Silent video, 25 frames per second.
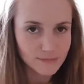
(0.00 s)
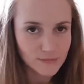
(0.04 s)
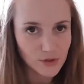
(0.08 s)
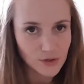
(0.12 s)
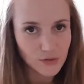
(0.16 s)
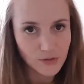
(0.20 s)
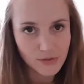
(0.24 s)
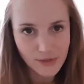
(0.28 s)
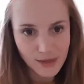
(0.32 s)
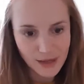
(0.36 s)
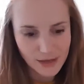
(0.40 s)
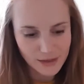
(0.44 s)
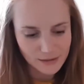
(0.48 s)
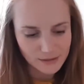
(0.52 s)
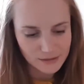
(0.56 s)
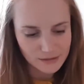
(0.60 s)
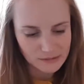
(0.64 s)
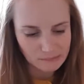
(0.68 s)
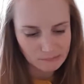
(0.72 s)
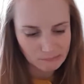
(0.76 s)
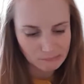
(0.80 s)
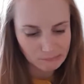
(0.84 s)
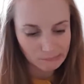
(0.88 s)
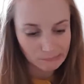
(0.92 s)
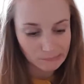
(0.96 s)
you think
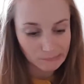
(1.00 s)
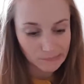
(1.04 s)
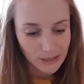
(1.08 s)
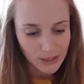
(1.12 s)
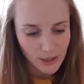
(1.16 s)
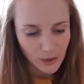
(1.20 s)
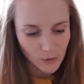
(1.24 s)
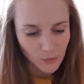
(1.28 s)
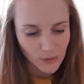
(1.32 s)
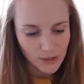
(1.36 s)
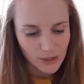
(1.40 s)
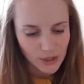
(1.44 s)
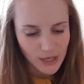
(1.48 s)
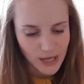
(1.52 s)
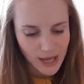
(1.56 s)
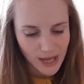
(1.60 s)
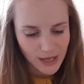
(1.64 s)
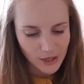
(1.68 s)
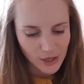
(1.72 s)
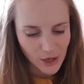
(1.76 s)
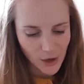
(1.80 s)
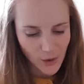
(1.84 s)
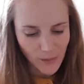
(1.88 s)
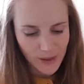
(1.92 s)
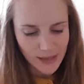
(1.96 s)
when you
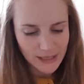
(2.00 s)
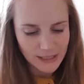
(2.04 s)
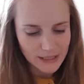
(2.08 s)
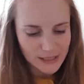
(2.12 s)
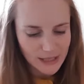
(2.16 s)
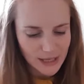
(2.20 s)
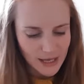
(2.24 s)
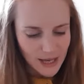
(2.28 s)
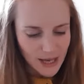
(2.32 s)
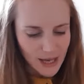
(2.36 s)
get going.